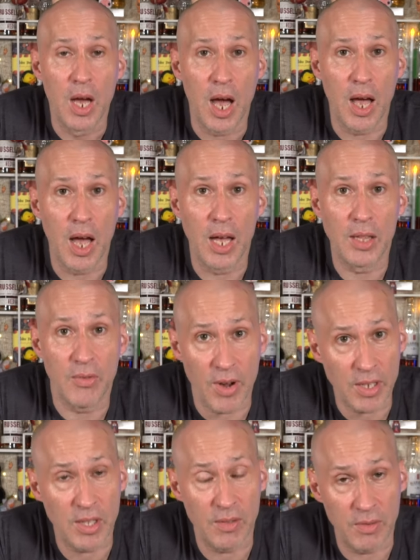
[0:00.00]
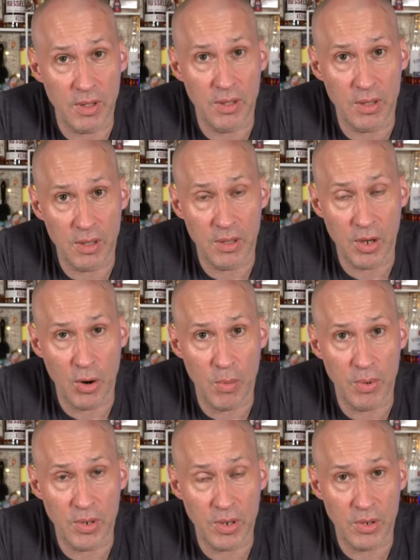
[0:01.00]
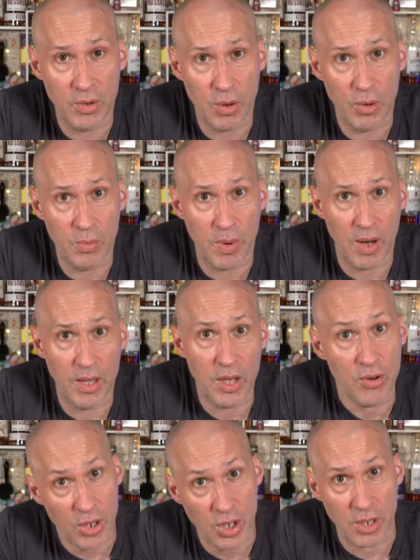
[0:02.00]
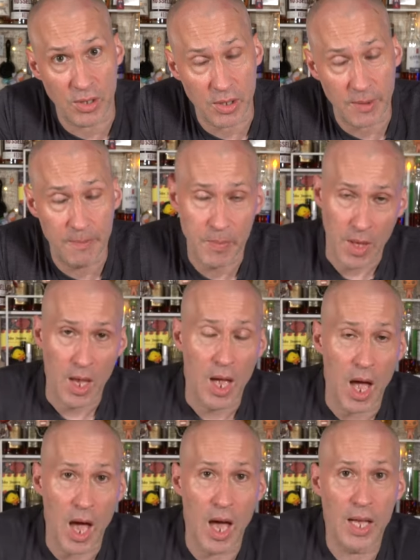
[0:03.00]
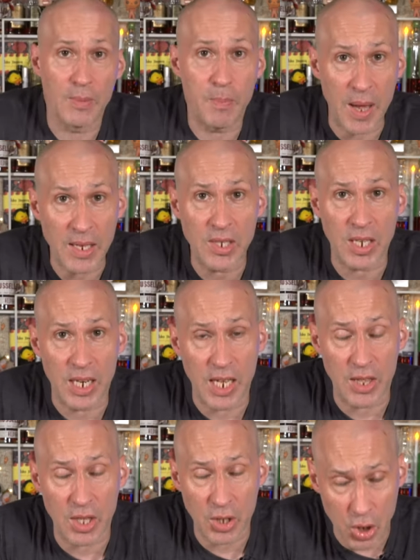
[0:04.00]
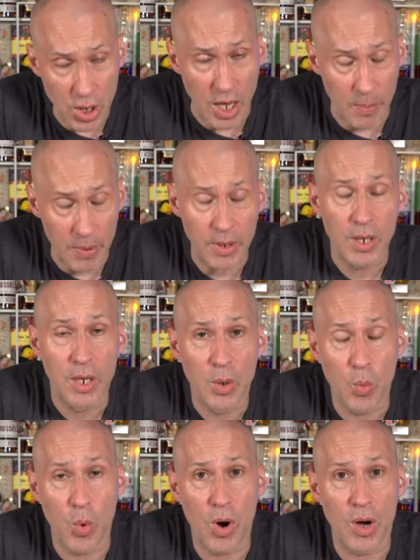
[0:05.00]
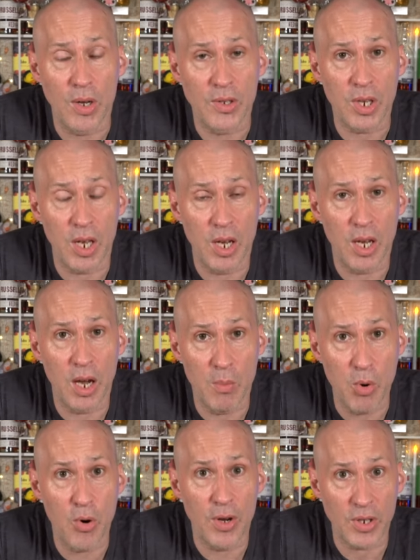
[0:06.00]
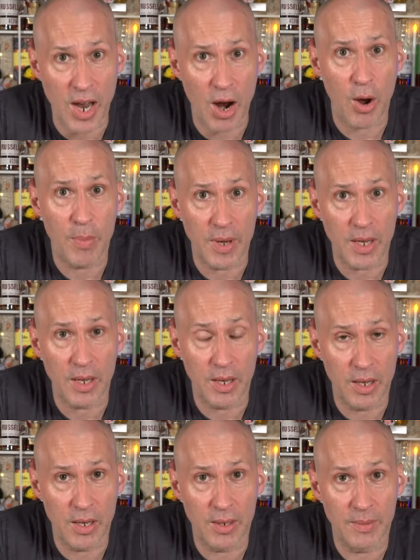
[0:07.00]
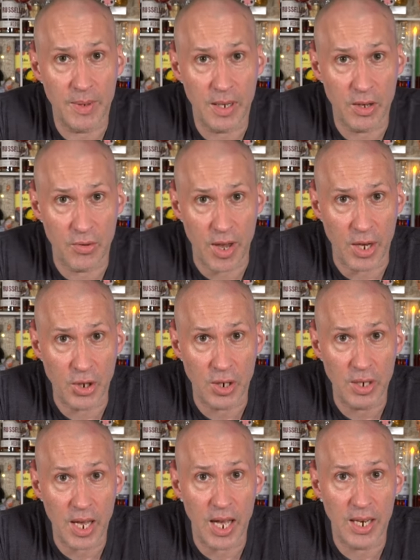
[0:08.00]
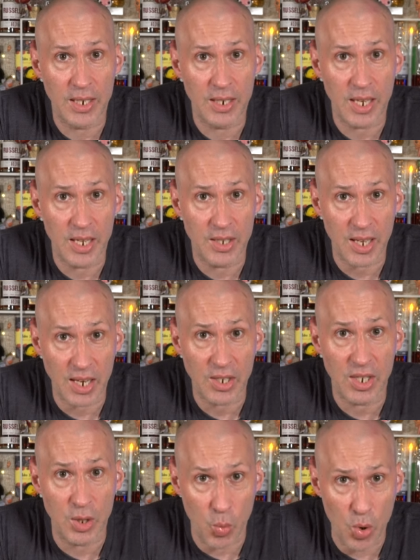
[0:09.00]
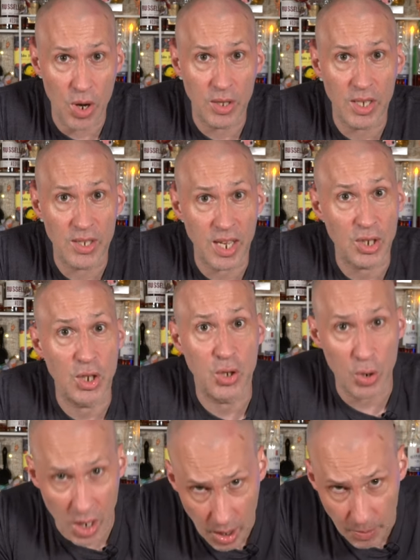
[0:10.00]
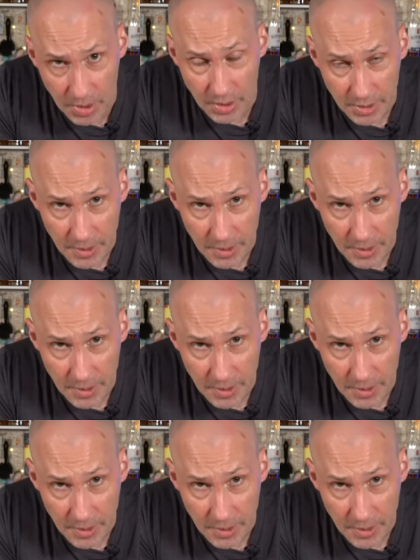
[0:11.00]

And the rest of Europe was controlled by the Christians. And basically, the julep was uh, a Moorish Arabic uh, creation, and it's actually the word is actually julep